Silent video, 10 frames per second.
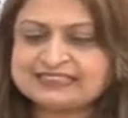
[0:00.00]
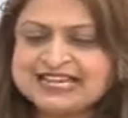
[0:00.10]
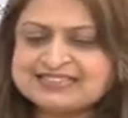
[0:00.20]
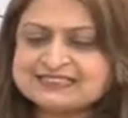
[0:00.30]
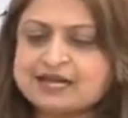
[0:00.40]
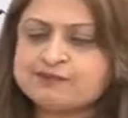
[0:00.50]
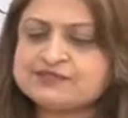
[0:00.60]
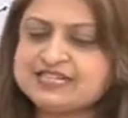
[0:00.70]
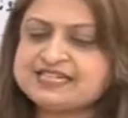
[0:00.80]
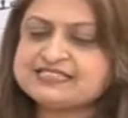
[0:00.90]
Next
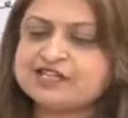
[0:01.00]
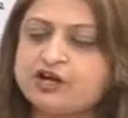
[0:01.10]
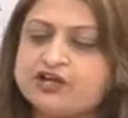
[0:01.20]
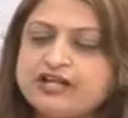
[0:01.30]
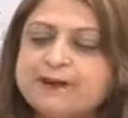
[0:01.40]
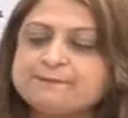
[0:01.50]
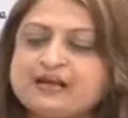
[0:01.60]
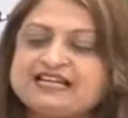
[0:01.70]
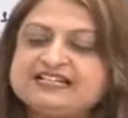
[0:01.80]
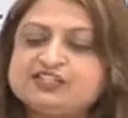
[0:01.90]
comes is your
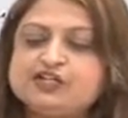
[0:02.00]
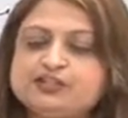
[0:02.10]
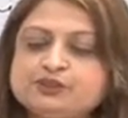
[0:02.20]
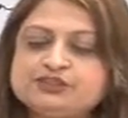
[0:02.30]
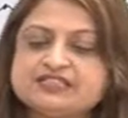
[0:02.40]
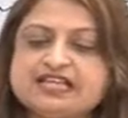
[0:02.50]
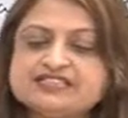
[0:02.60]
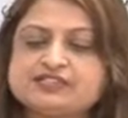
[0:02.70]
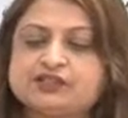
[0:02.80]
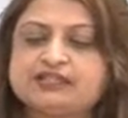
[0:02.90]
manage or
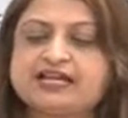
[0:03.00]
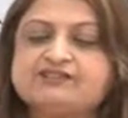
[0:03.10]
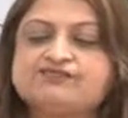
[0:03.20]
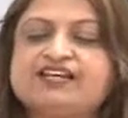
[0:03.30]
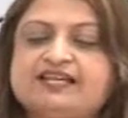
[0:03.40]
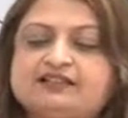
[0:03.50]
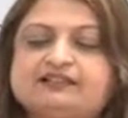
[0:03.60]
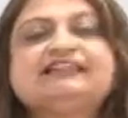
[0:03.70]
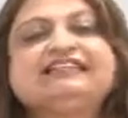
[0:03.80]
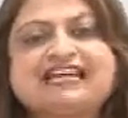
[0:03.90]
utilize your time well.
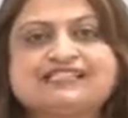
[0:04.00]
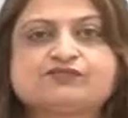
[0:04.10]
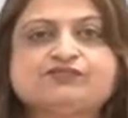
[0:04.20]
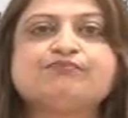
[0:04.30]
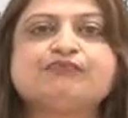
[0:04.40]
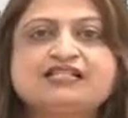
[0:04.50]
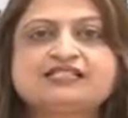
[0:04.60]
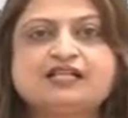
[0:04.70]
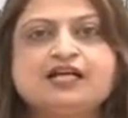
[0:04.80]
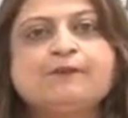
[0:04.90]
Yes, we must
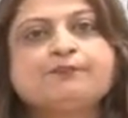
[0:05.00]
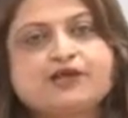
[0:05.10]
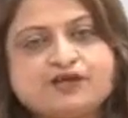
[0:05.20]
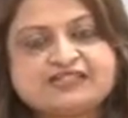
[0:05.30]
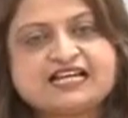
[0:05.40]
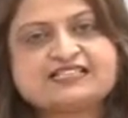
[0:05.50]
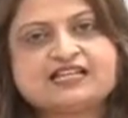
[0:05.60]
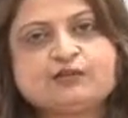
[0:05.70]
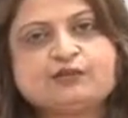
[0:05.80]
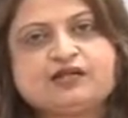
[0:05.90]
prioritize
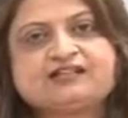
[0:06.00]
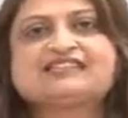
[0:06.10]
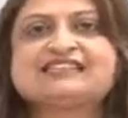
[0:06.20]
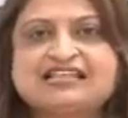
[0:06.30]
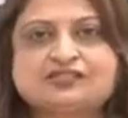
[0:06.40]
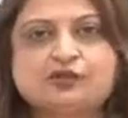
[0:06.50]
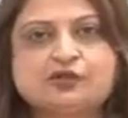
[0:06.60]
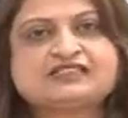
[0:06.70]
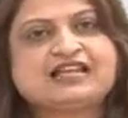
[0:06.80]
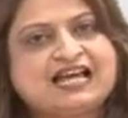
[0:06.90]
our work, set
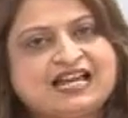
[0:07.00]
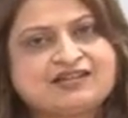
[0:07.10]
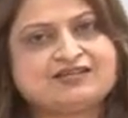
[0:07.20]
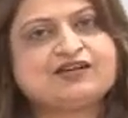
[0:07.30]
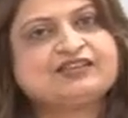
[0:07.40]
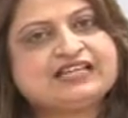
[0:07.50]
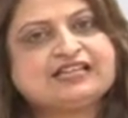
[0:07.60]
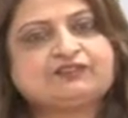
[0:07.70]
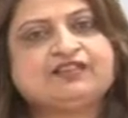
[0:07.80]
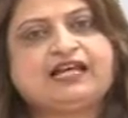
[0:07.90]
goals, and
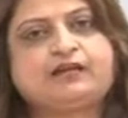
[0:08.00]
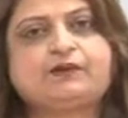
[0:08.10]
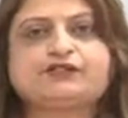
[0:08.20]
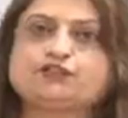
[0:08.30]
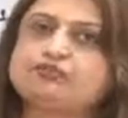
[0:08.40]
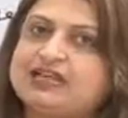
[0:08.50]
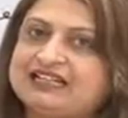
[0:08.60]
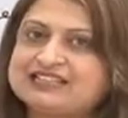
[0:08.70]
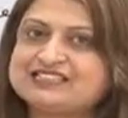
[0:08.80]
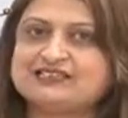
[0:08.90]
that will help us to
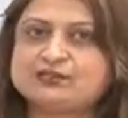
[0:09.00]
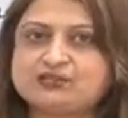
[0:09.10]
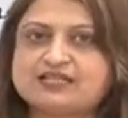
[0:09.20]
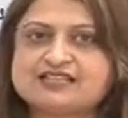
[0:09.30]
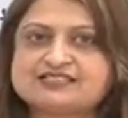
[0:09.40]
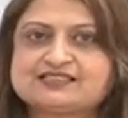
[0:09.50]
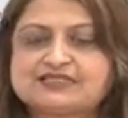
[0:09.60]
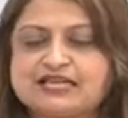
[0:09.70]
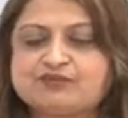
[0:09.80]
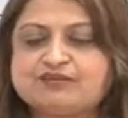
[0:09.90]
manage and utilize the
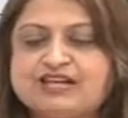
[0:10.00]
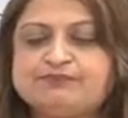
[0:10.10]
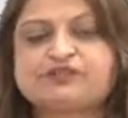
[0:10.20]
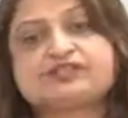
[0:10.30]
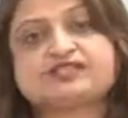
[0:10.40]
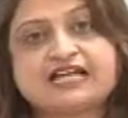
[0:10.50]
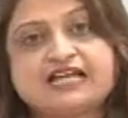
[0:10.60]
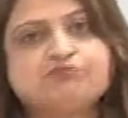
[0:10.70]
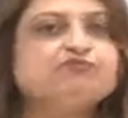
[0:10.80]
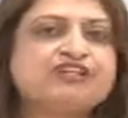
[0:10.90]
time well, because
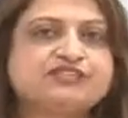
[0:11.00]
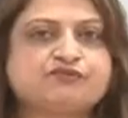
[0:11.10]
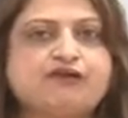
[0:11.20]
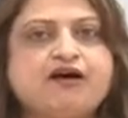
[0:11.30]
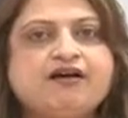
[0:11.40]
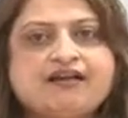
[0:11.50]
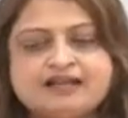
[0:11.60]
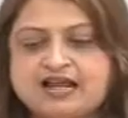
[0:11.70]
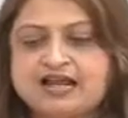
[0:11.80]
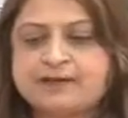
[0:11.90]
time waits for
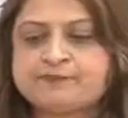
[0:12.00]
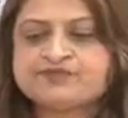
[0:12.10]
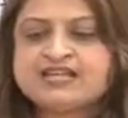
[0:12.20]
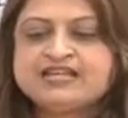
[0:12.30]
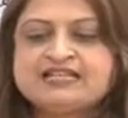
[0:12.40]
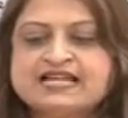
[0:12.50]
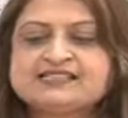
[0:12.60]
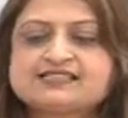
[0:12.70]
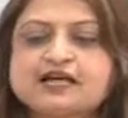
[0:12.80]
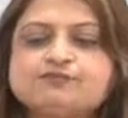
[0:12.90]
none.
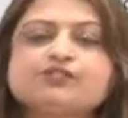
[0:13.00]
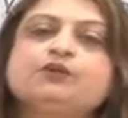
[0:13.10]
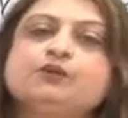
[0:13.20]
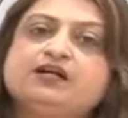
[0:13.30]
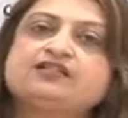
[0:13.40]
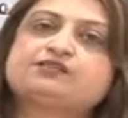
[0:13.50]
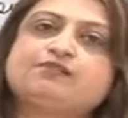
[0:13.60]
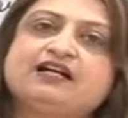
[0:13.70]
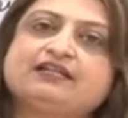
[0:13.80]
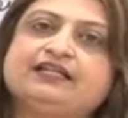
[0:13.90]
Next comes work
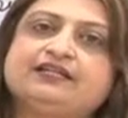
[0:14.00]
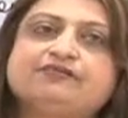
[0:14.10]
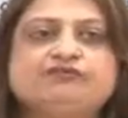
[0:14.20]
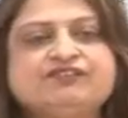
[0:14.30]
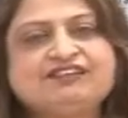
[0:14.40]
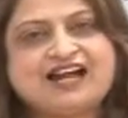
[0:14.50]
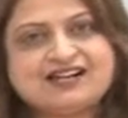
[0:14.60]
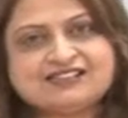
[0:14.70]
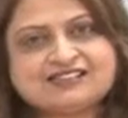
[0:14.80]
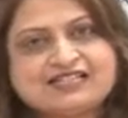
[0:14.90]
smartly. We will
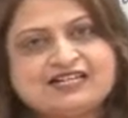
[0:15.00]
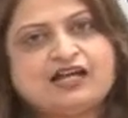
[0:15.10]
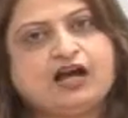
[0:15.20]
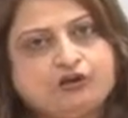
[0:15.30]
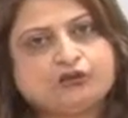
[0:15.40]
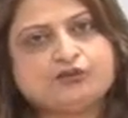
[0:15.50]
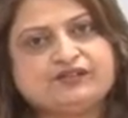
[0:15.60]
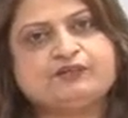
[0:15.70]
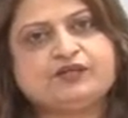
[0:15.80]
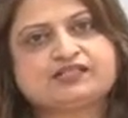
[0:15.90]
understand how do
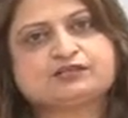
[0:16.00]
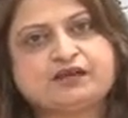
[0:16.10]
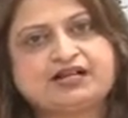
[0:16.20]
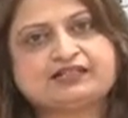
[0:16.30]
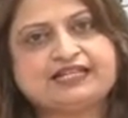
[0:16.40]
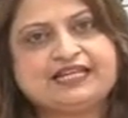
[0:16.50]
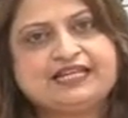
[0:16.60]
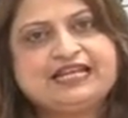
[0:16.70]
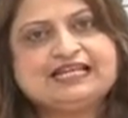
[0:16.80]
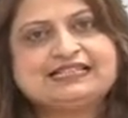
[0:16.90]
we work
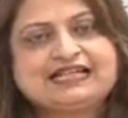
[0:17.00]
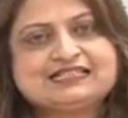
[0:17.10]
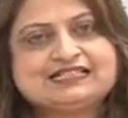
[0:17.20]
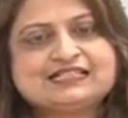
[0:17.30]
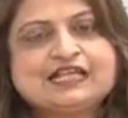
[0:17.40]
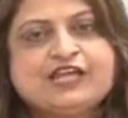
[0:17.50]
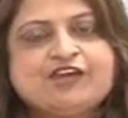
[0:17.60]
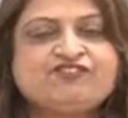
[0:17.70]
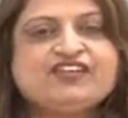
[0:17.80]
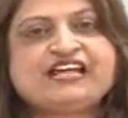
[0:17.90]
smartly. That is,
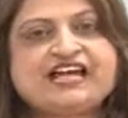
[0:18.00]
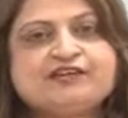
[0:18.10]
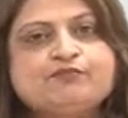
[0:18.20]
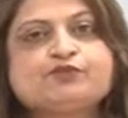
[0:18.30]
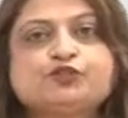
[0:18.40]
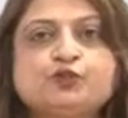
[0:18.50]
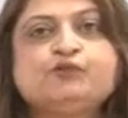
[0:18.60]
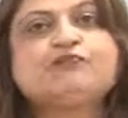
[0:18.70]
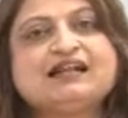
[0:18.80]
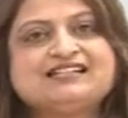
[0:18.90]
if we can
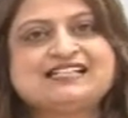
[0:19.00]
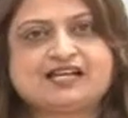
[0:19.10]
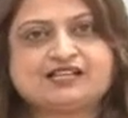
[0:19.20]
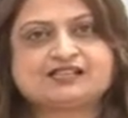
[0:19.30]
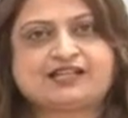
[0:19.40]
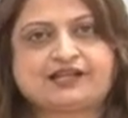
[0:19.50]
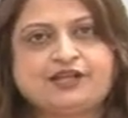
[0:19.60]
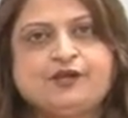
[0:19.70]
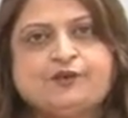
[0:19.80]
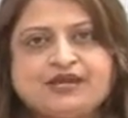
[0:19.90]
do multitasking.
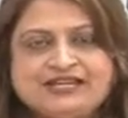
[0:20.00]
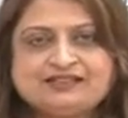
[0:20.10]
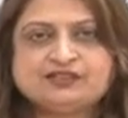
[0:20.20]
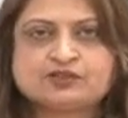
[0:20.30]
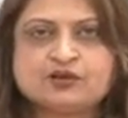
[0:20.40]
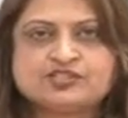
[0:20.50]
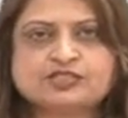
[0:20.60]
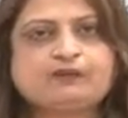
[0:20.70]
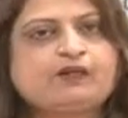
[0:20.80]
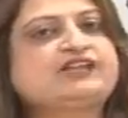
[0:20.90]
When the
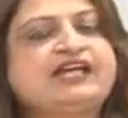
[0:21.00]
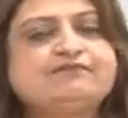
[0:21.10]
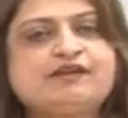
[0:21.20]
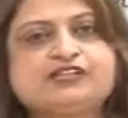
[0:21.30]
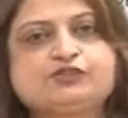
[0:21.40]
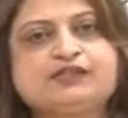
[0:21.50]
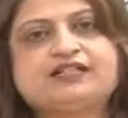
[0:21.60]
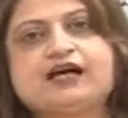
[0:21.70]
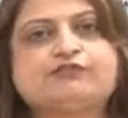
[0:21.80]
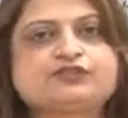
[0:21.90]
concept of time
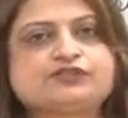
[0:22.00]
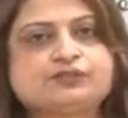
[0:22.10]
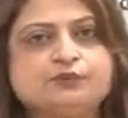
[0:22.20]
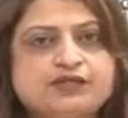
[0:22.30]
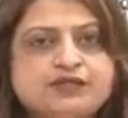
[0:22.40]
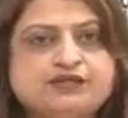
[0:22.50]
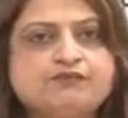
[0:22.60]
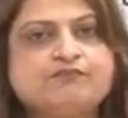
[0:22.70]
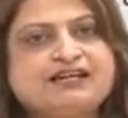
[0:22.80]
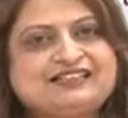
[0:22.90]
management comes, the
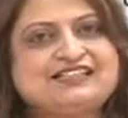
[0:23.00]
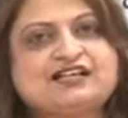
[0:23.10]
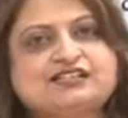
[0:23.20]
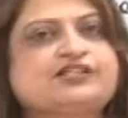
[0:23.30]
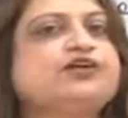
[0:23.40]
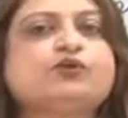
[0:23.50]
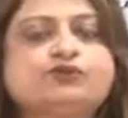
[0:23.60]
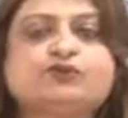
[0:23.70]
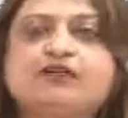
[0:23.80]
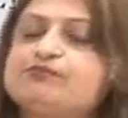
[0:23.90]
word multitasking
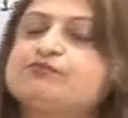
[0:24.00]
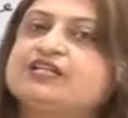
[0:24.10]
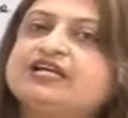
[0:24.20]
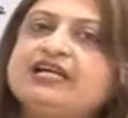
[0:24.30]
also comes.